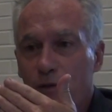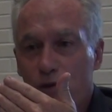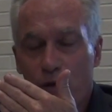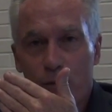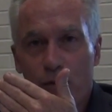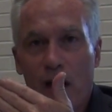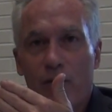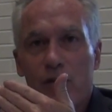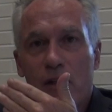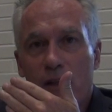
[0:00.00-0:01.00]
certain
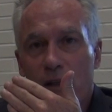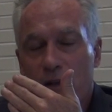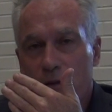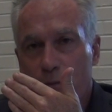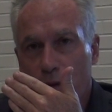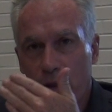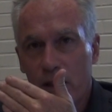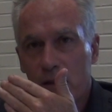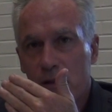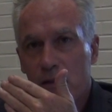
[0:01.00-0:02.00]
privacy that the
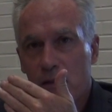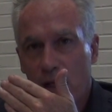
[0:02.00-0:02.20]
police,